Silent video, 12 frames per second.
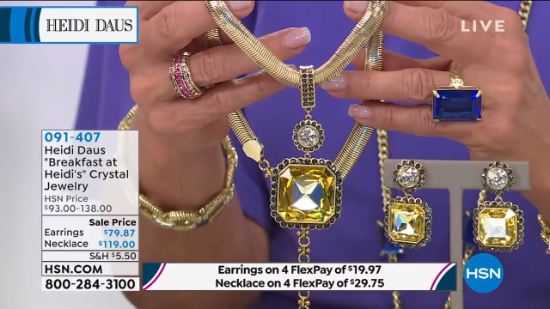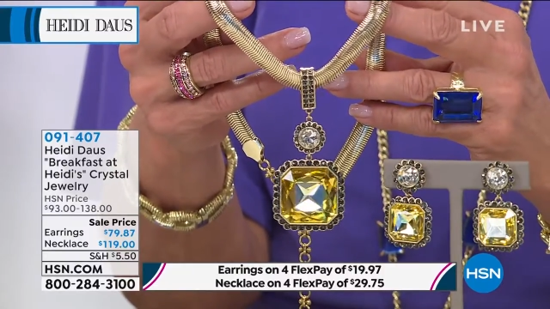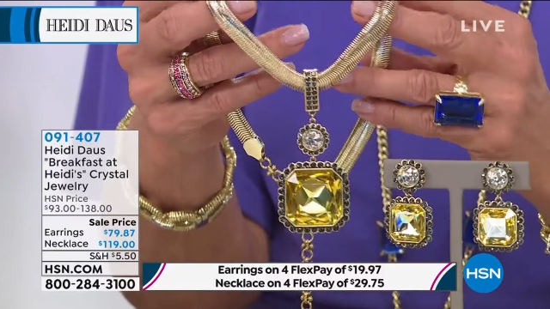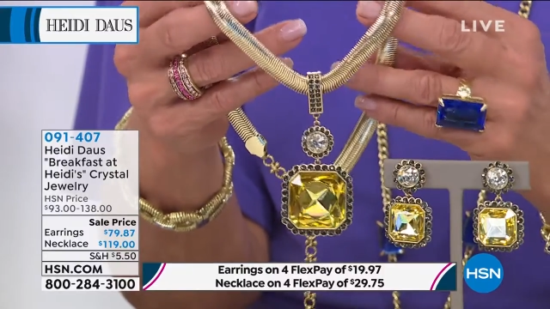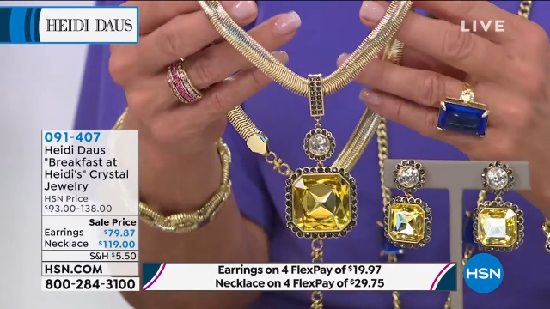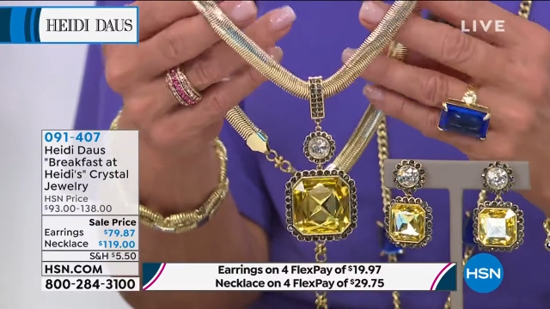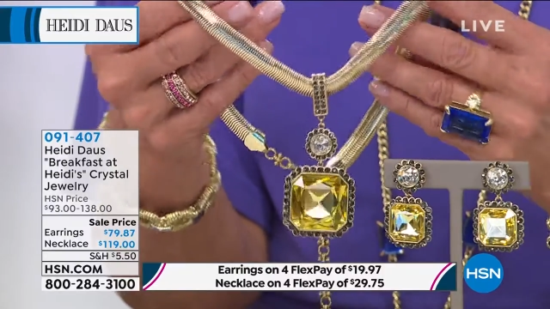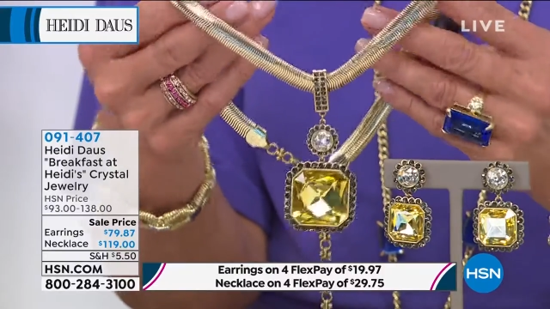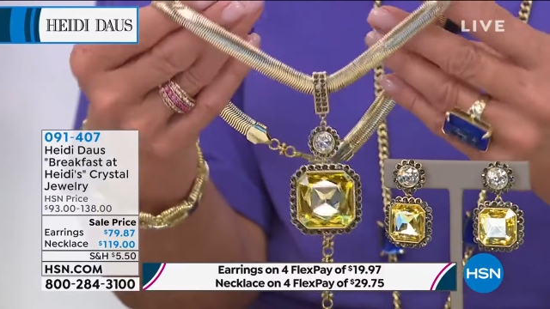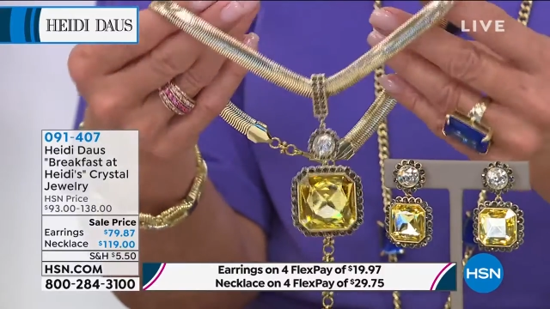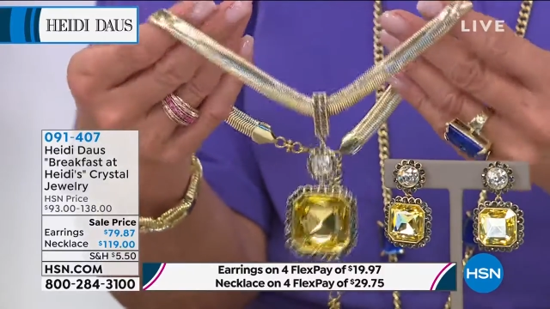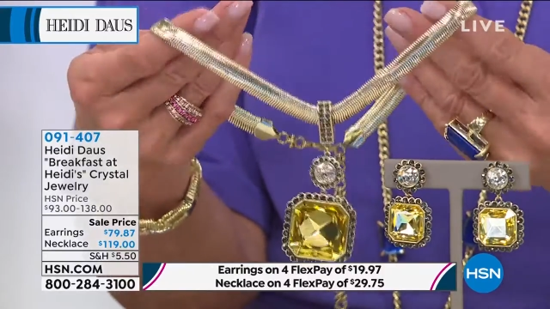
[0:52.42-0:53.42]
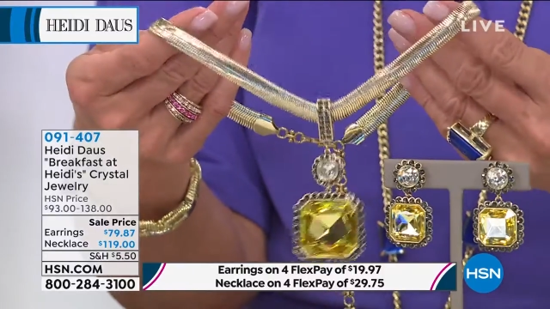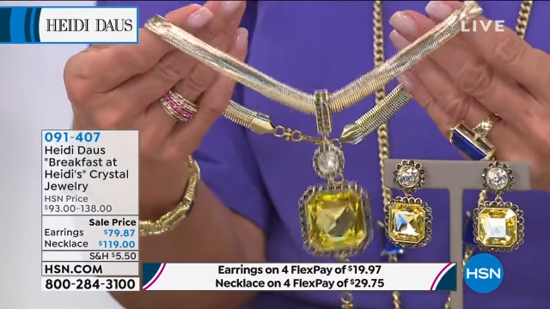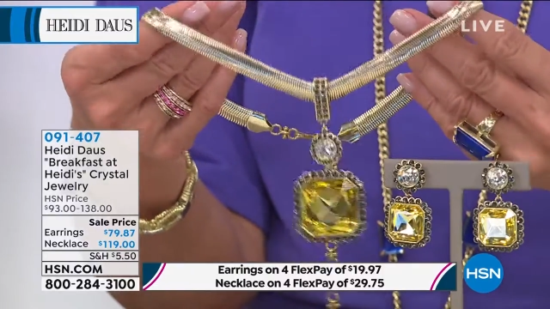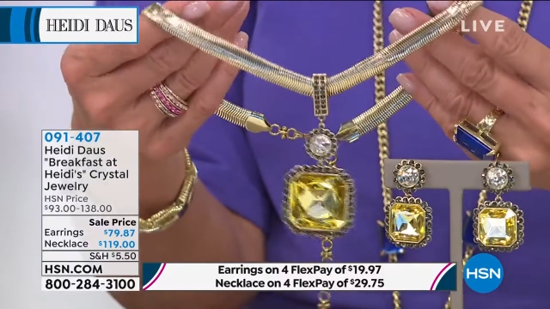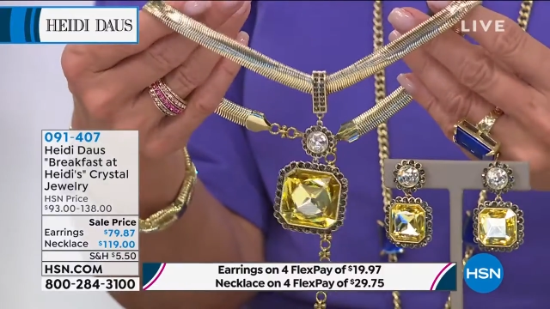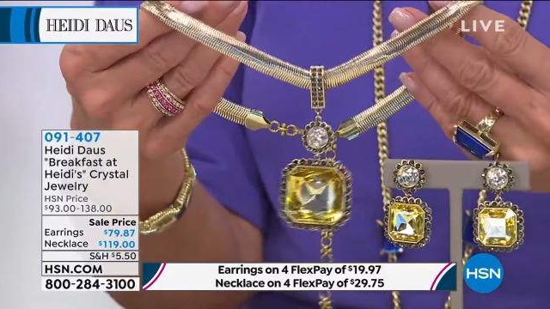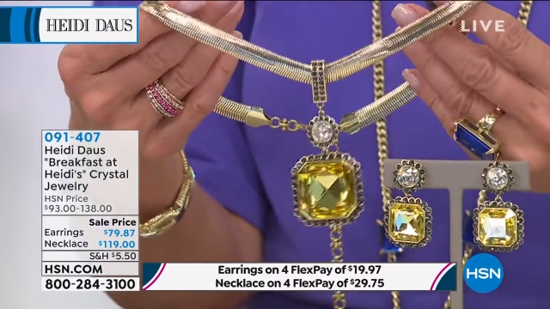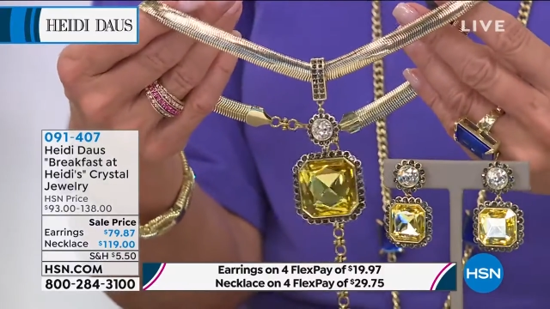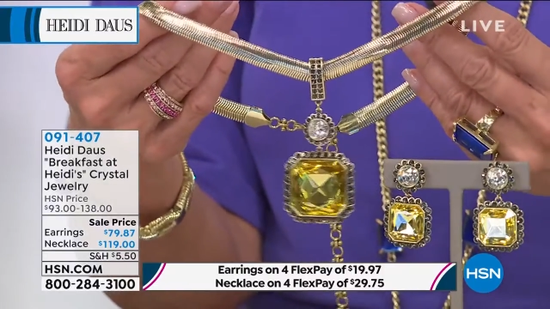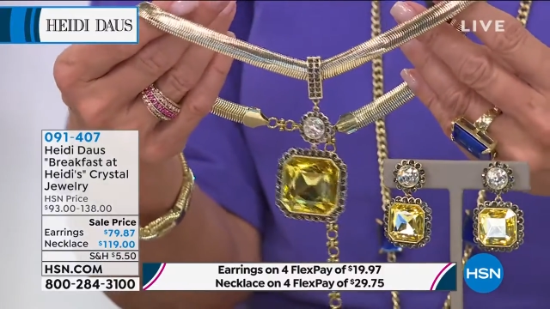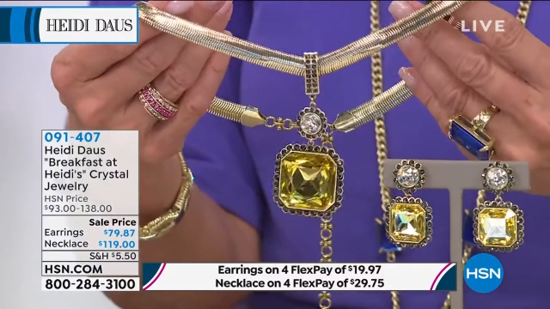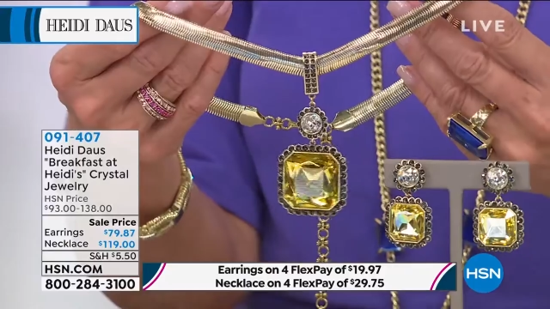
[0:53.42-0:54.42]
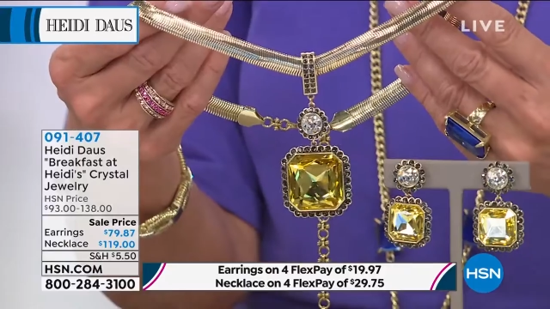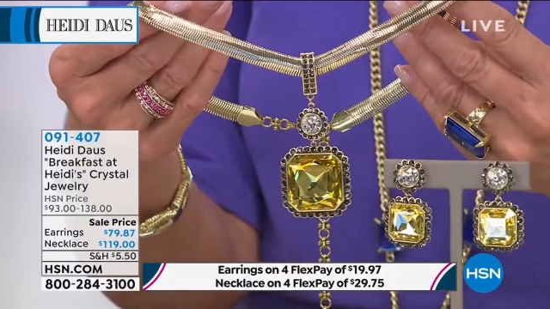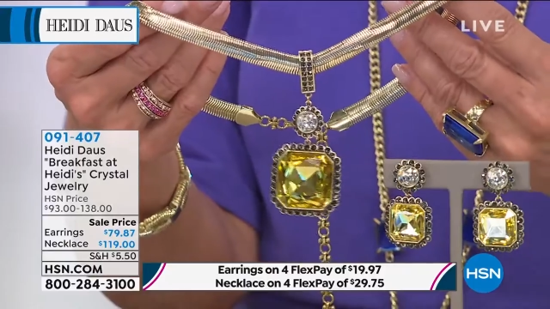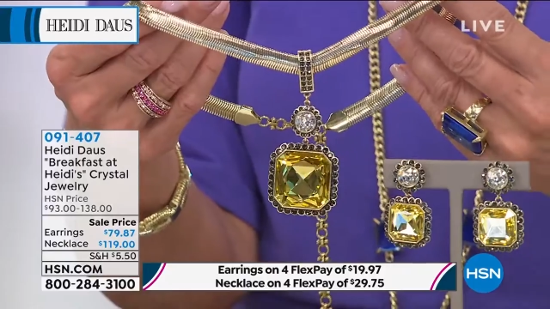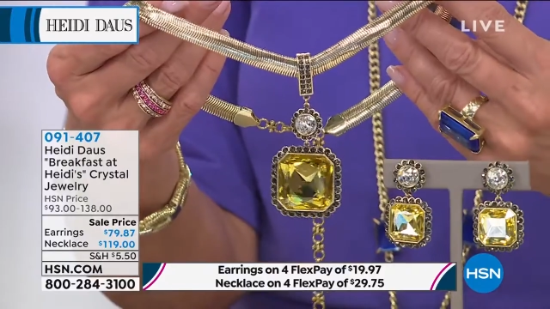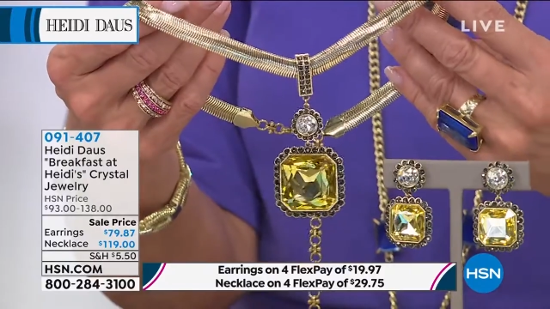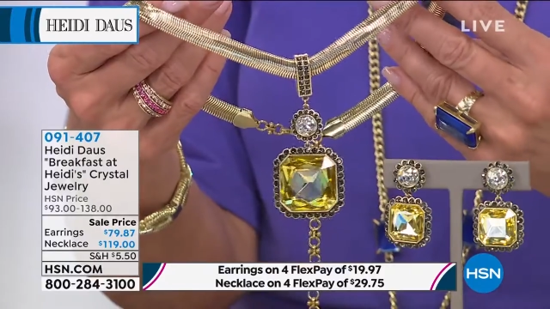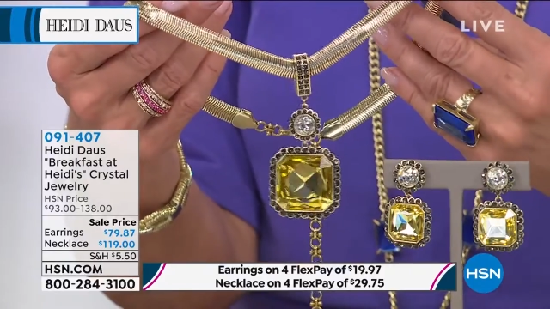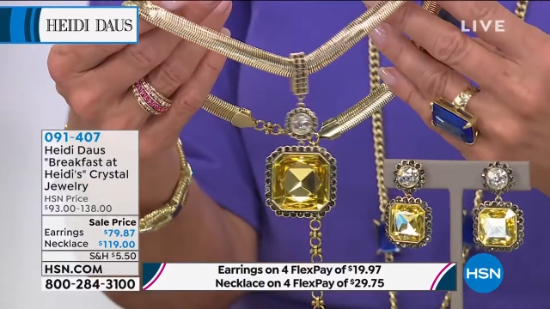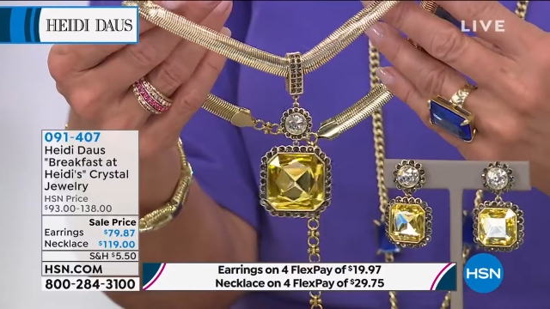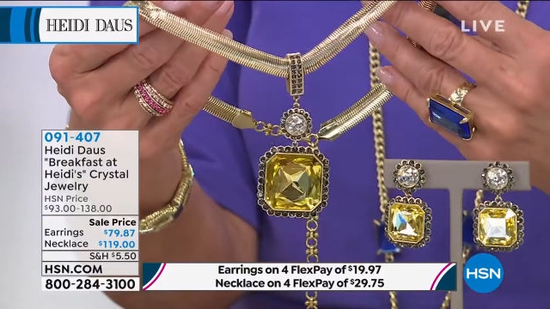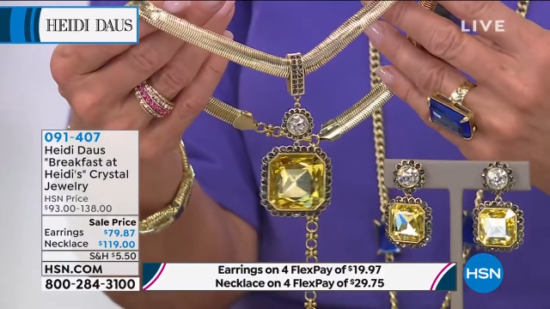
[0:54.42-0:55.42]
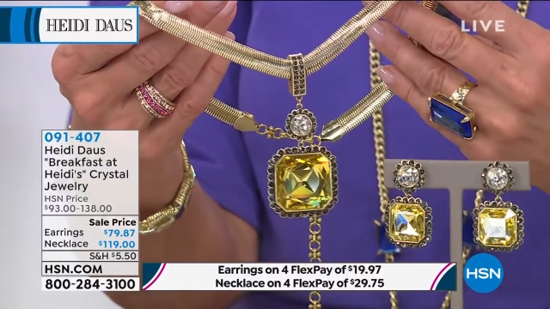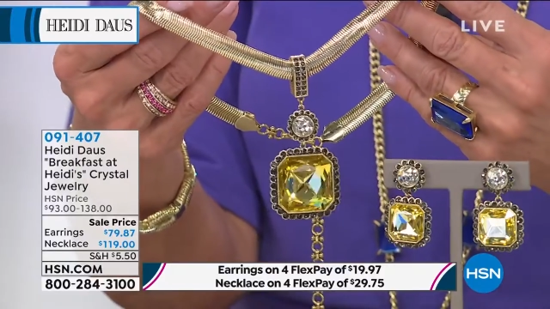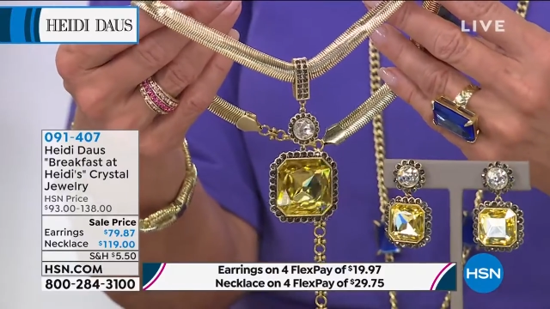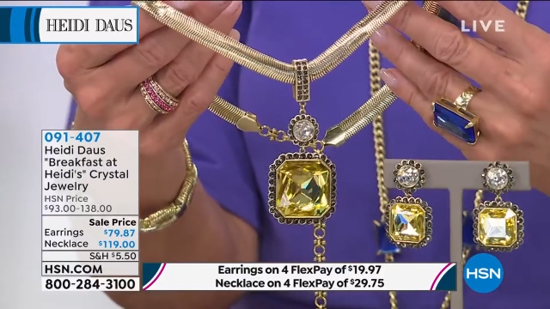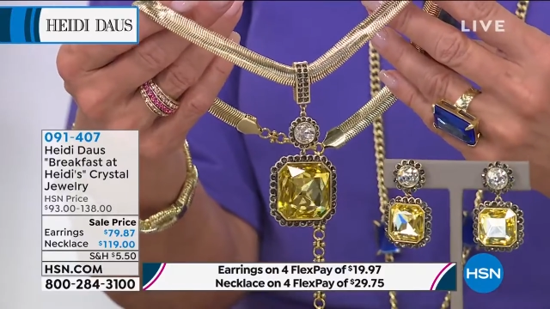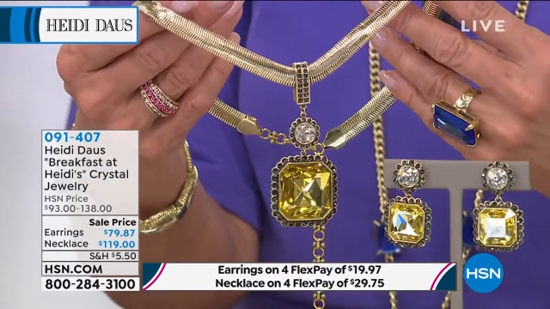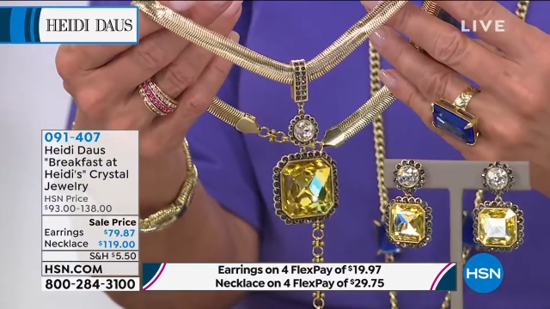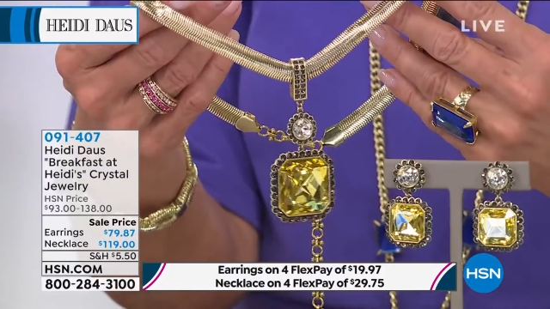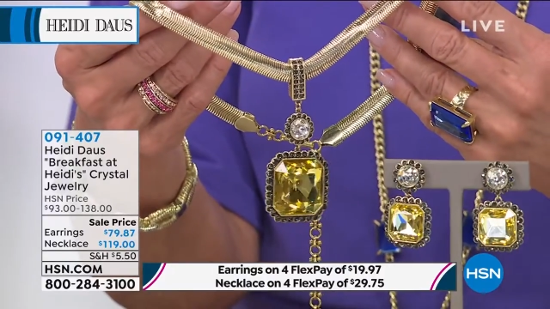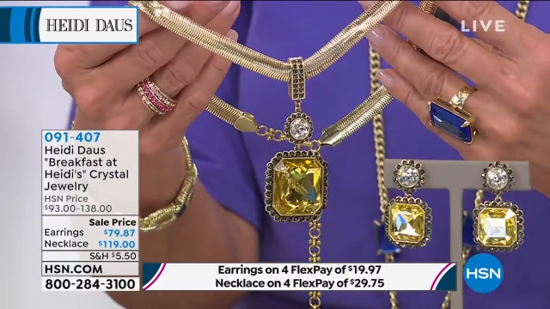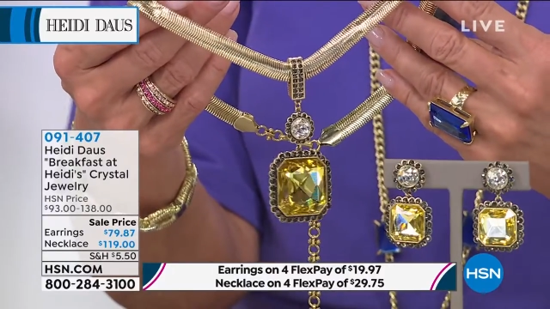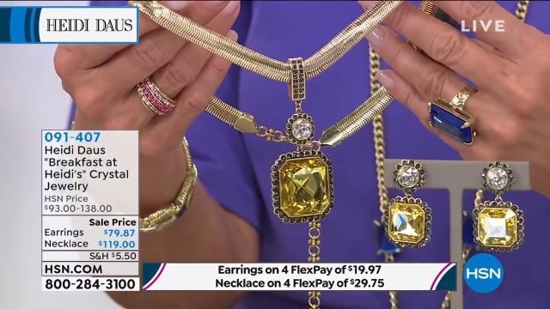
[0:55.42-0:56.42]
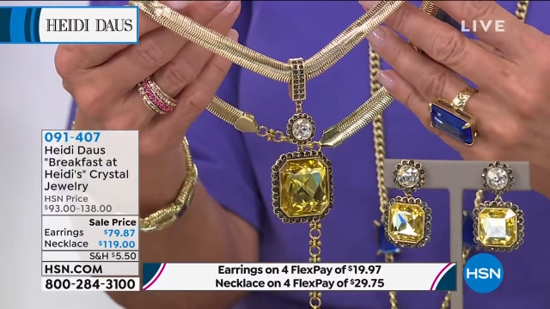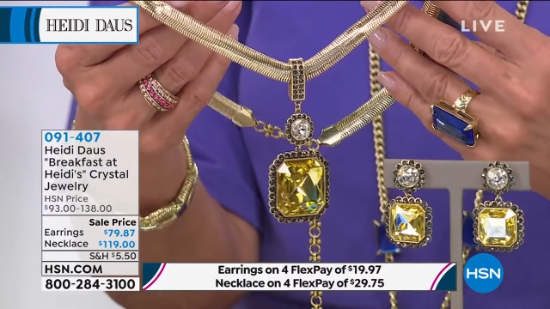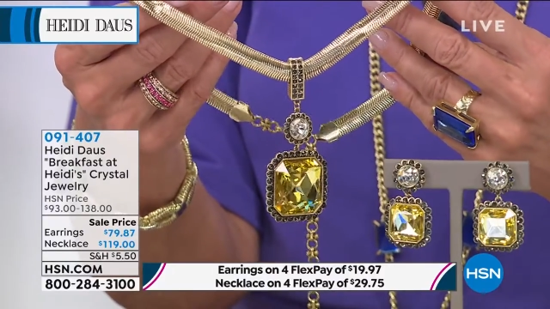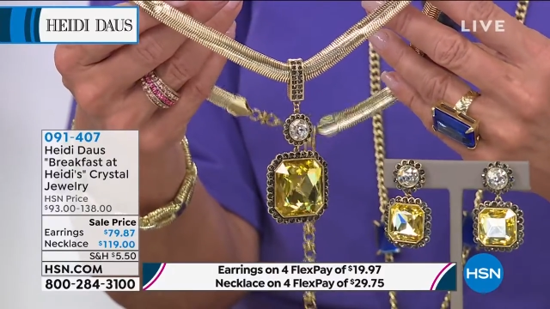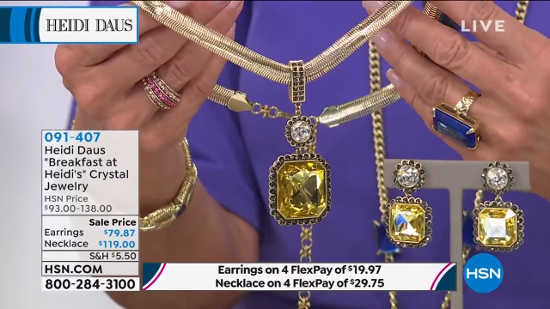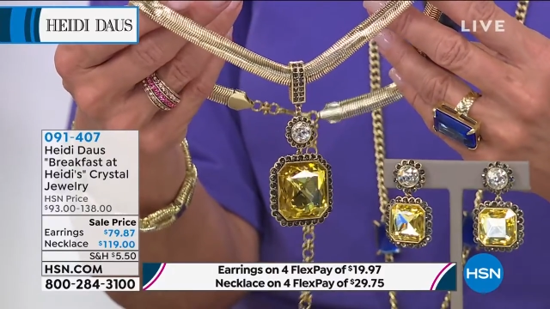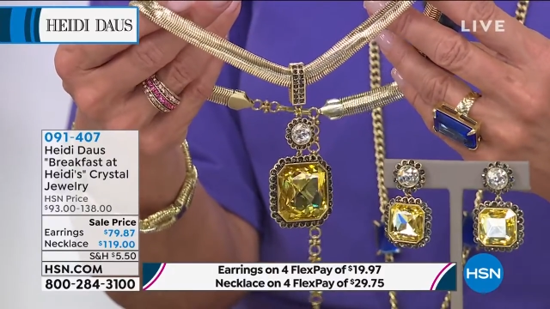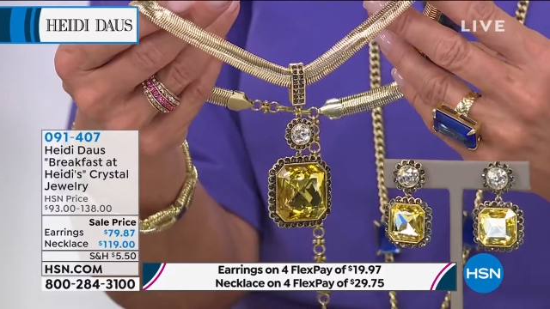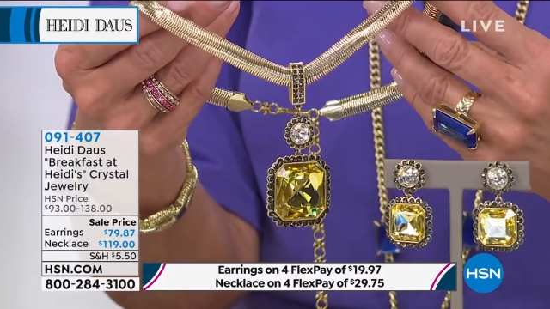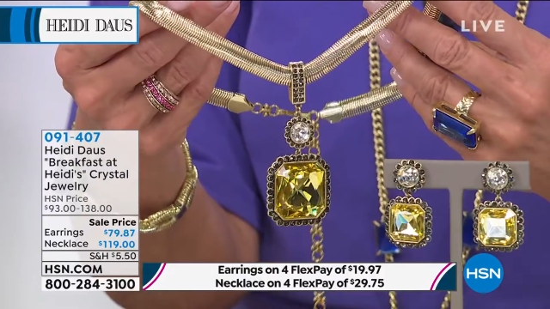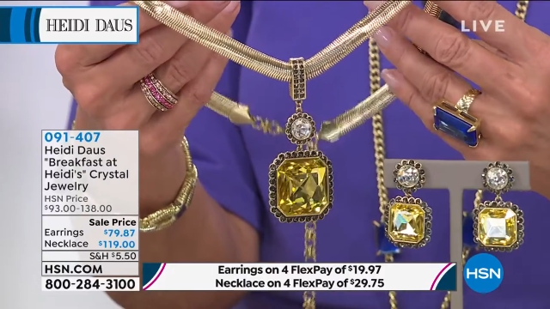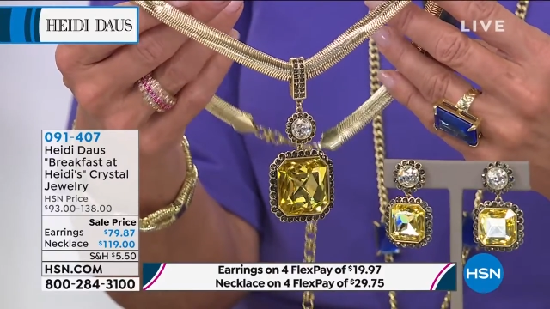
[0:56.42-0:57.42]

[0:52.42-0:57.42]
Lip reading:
No face is visible, so there are no lips to read.